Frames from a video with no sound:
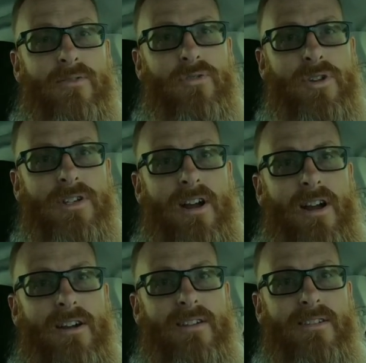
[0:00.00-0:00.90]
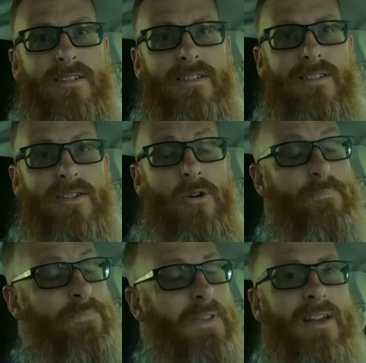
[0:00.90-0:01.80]
for this car. So,
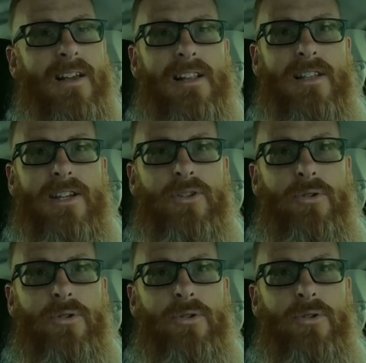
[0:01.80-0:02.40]
let's go